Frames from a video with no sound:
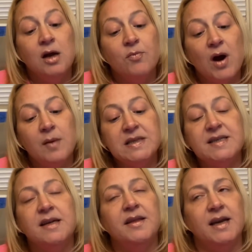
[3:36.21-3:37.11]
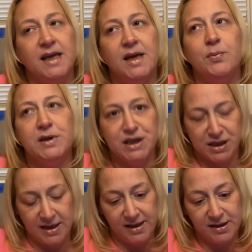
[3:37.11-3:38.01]
promising that he would
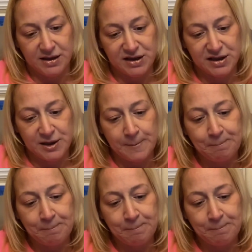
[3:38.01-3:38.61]
change.